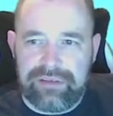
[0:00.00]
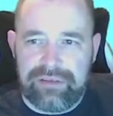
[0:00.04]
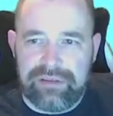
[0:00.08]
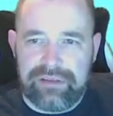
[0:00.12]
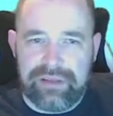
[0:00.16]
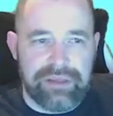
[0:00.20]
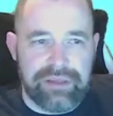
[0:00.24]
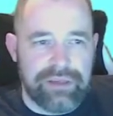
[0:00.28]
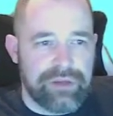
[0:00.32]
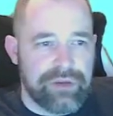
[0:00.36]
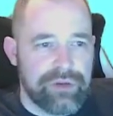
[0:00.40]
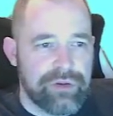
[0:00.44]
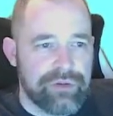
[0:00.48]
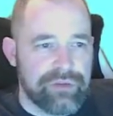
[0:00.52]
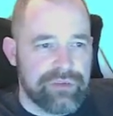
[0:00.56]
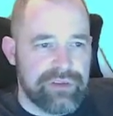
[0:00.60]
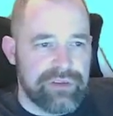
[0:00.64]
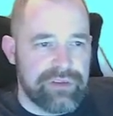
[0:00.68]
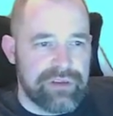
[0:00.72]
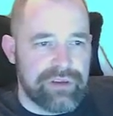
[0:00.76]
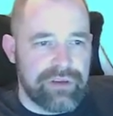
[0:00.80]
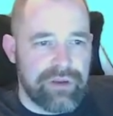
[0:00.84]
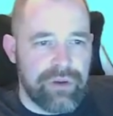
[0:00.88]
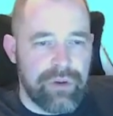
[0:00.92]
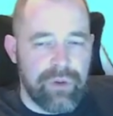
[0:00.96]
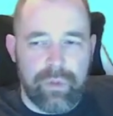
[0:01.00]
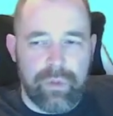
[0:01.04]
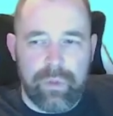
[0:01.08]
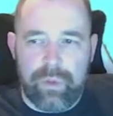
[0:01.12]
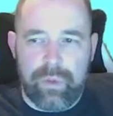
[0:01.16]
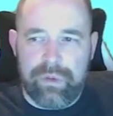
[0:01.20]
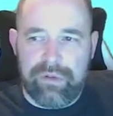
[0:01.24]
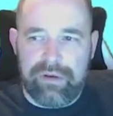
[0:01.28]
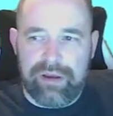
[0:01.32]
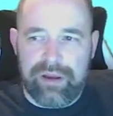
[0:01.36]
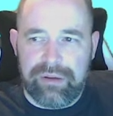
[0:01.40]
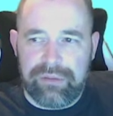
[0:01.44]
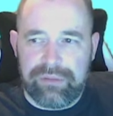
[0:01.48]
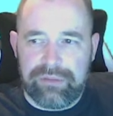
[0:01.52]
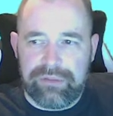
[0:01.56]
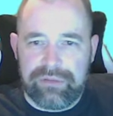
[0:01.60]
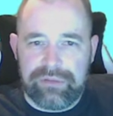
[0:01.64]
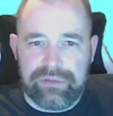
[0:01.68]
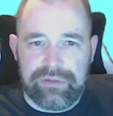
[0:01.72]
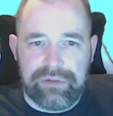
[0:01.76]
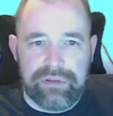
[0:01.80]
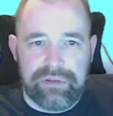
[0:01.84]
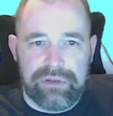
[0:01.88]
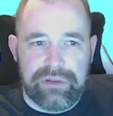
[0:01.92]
and then you're cutting a corner out.